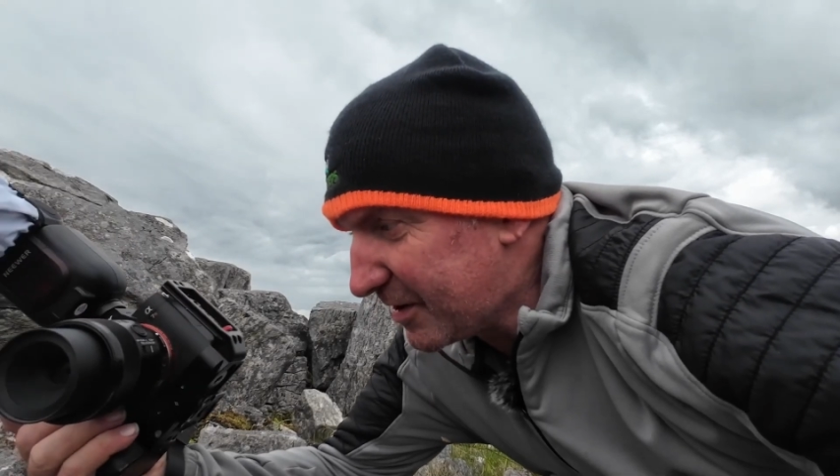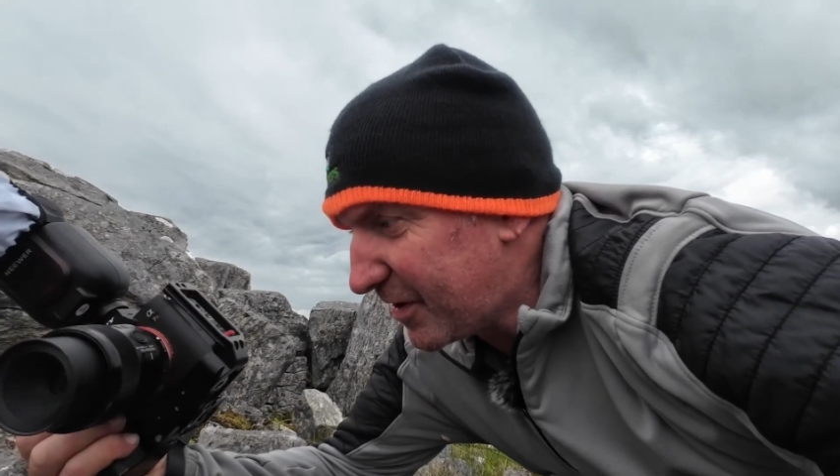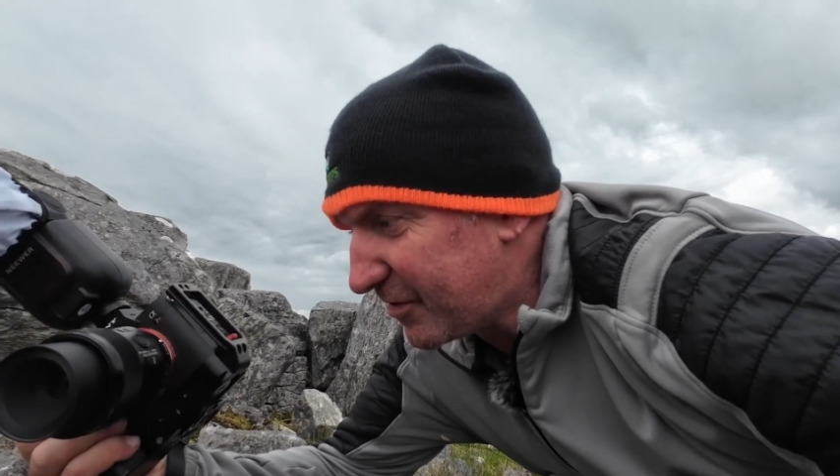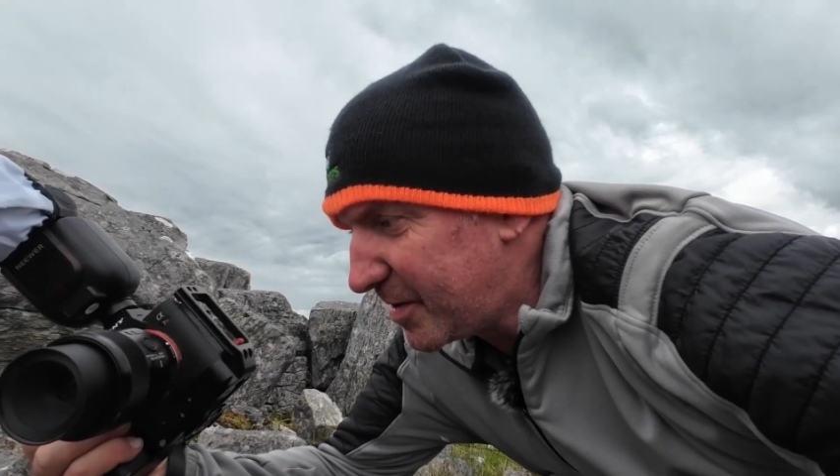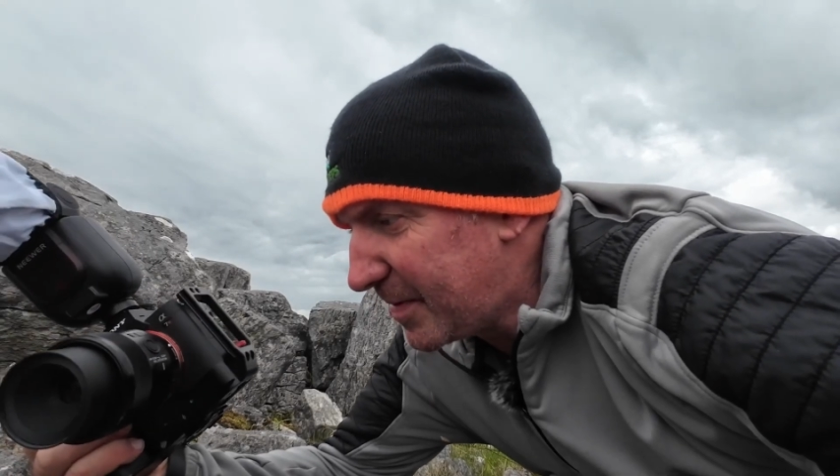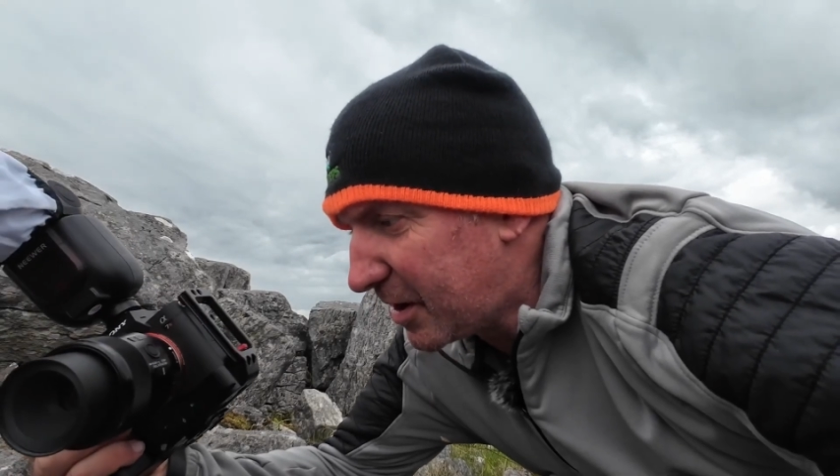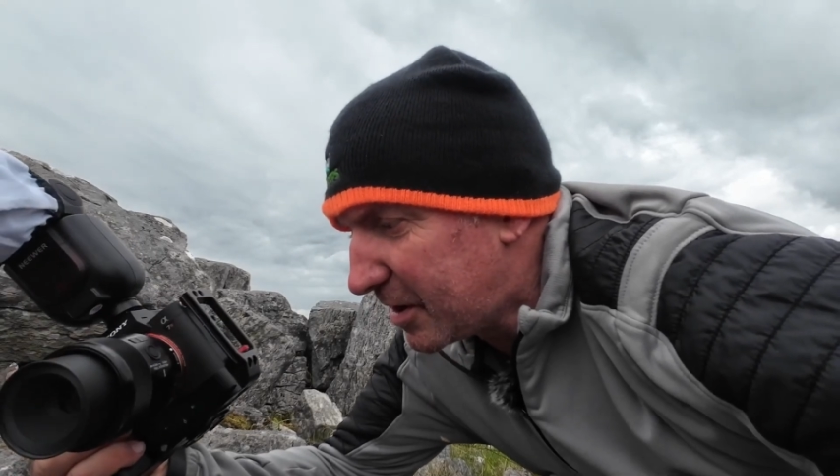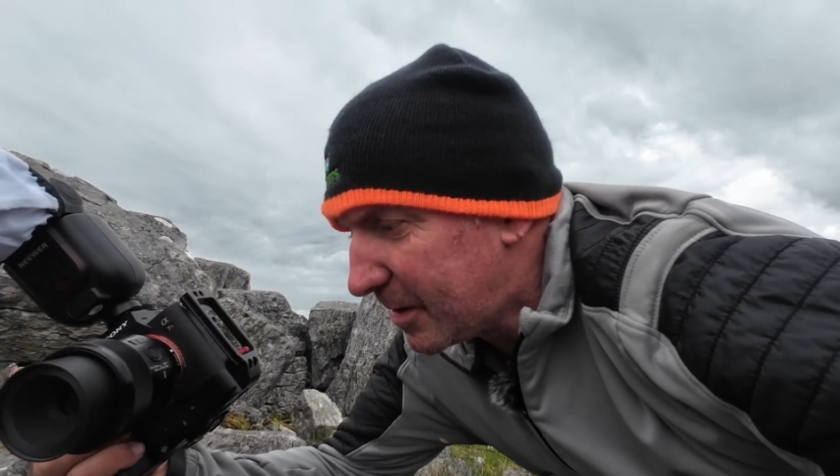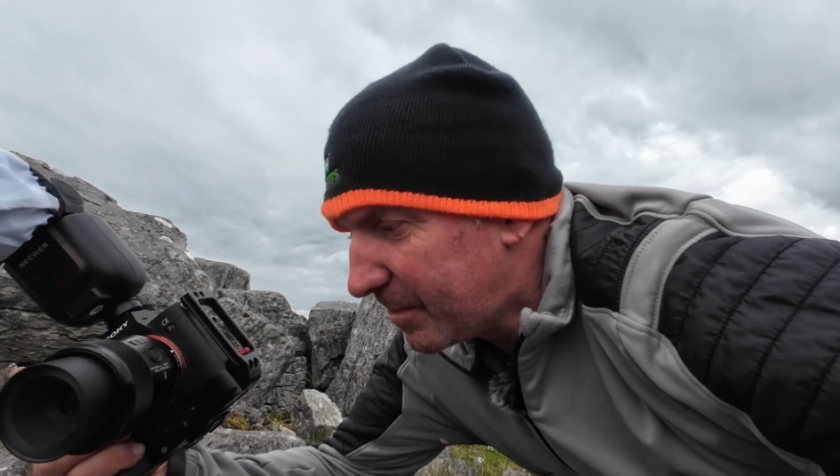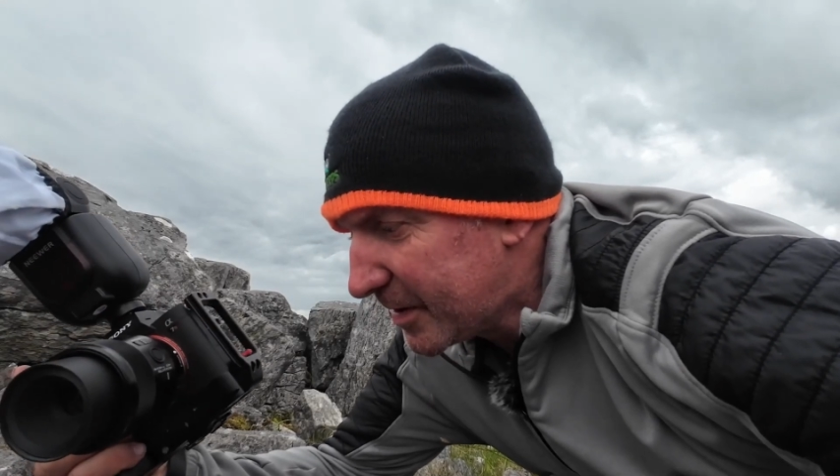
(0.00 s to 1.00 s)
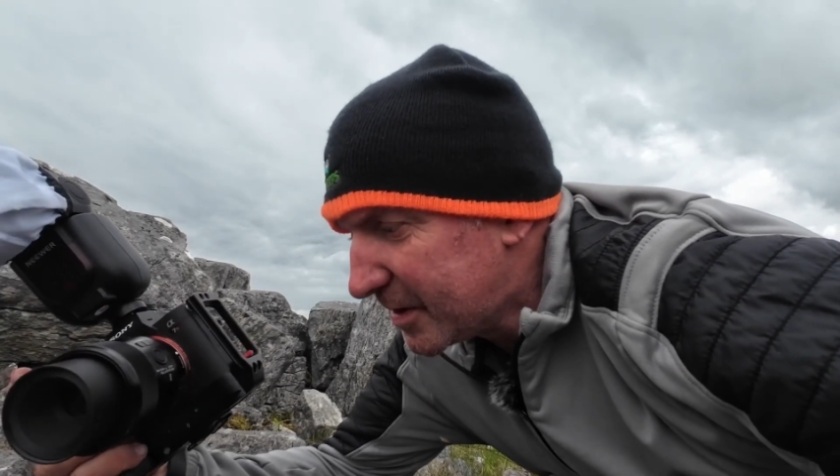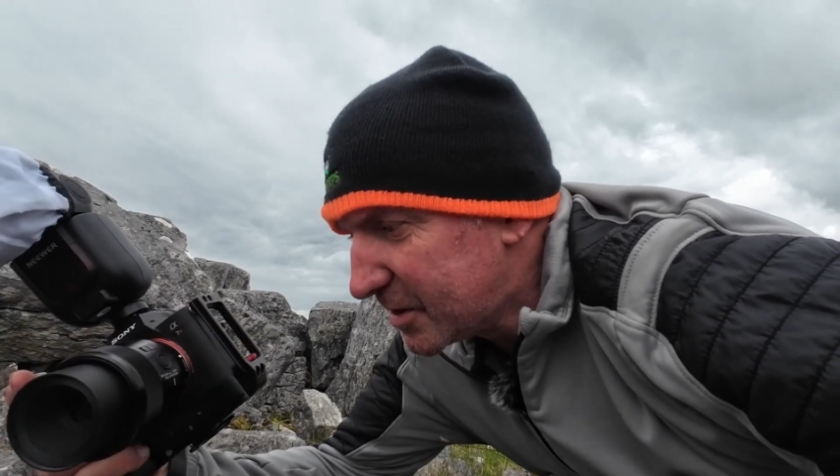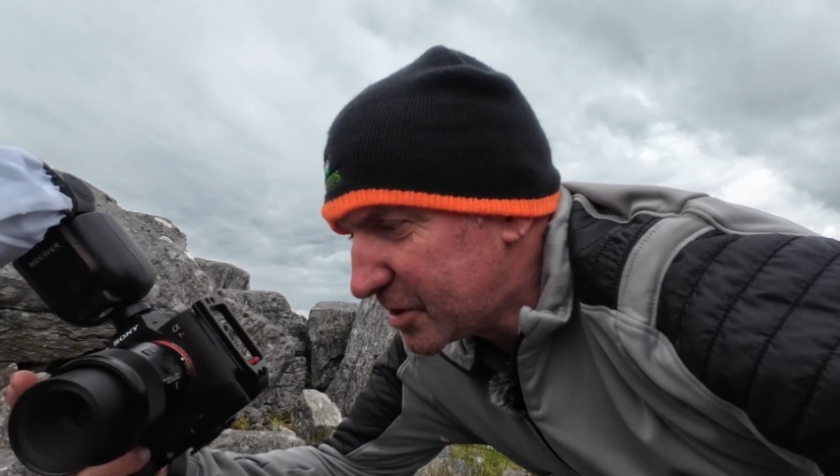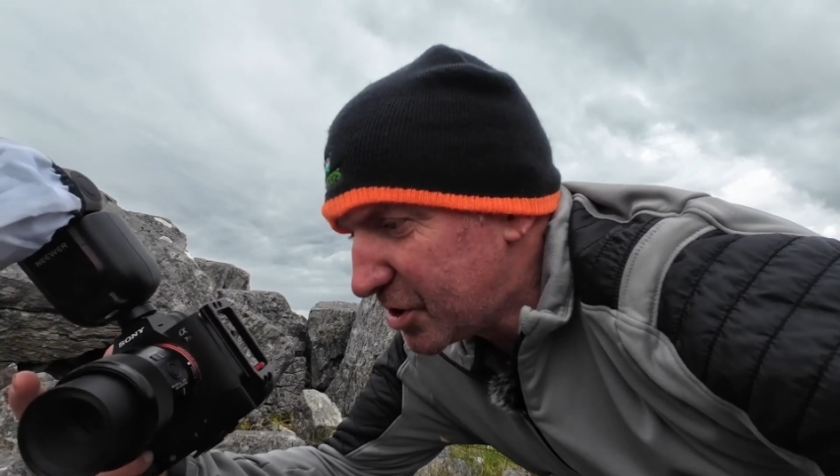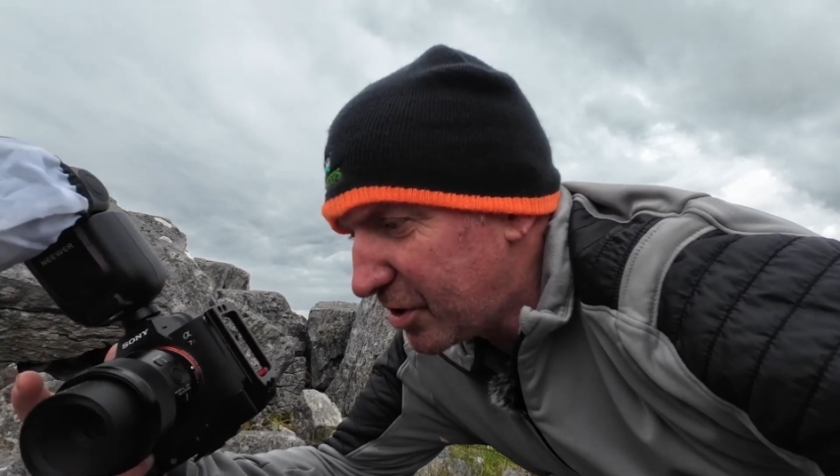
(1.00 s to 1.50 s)
50mm
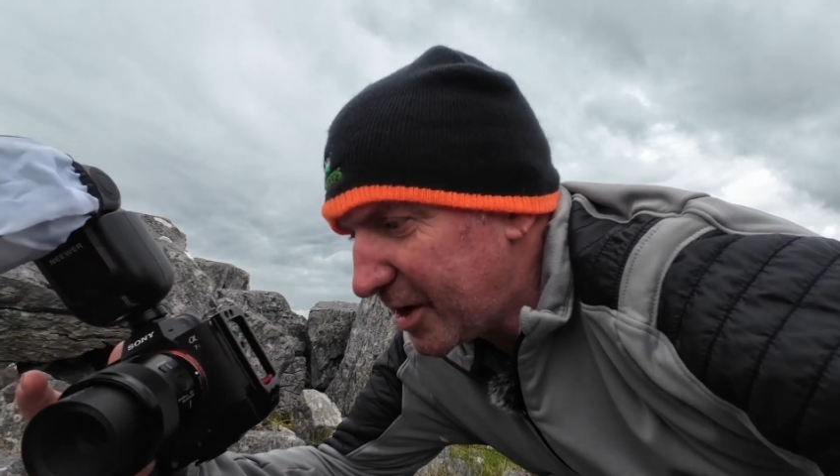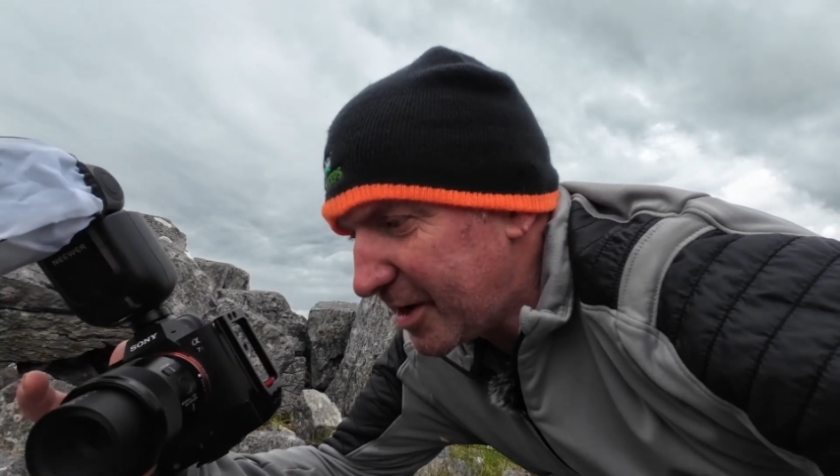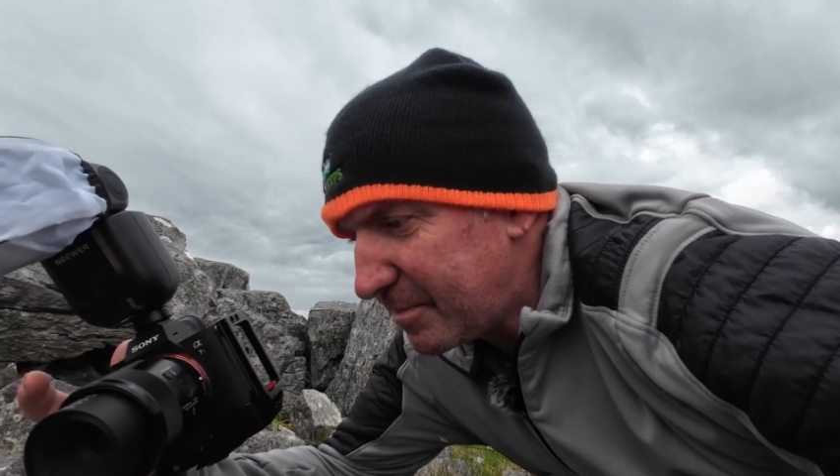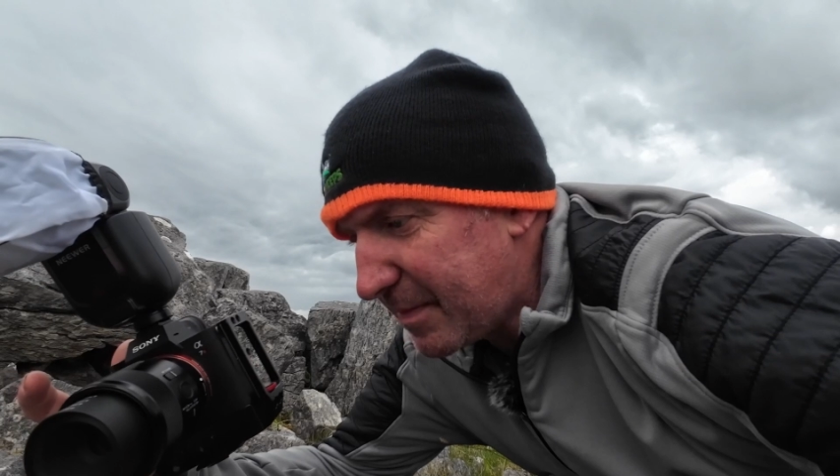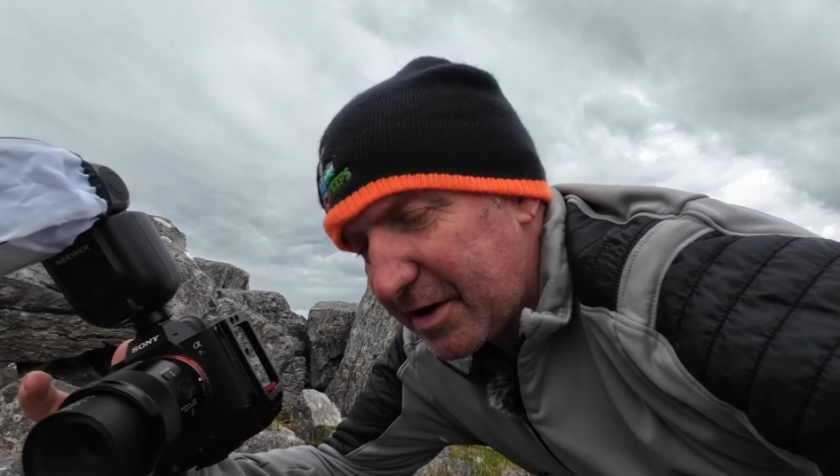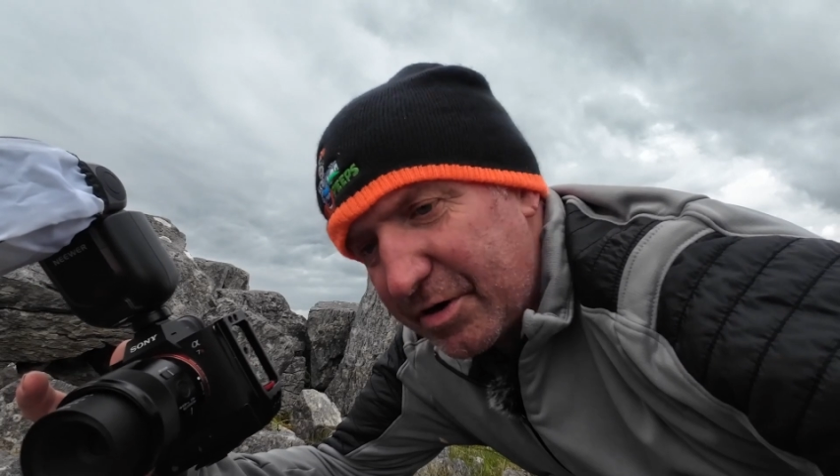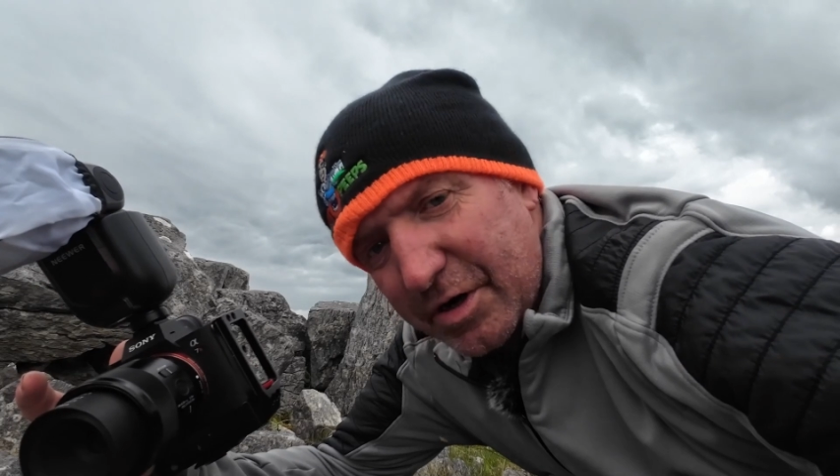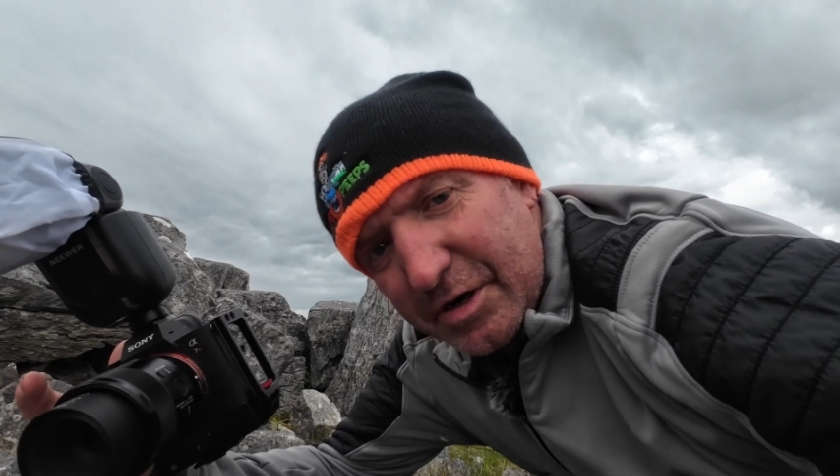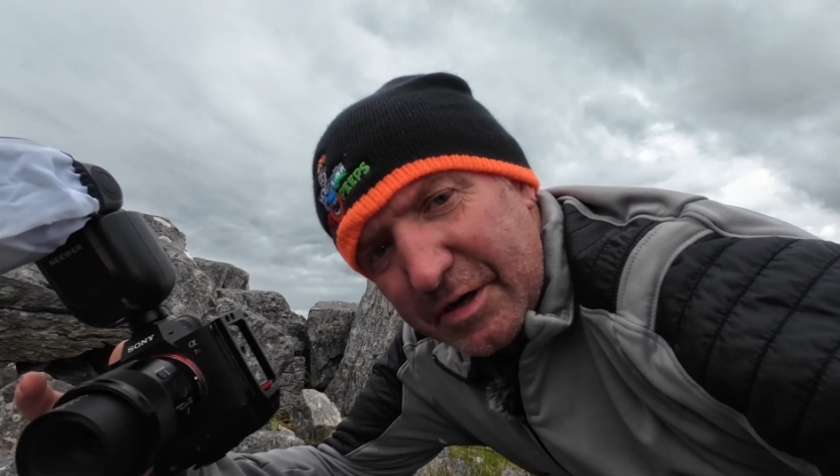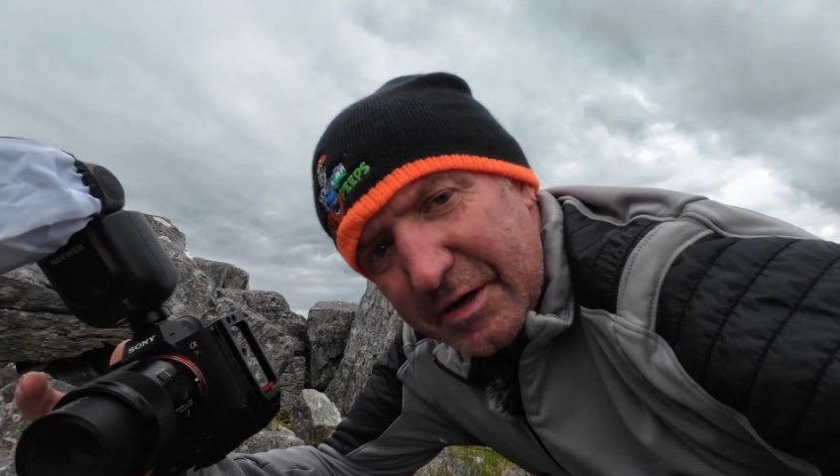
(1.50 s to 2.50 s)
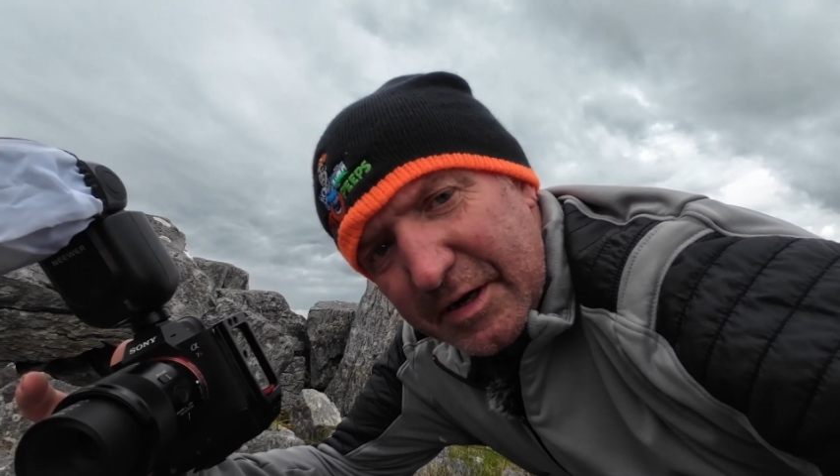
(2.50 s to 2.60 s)
Sony macro,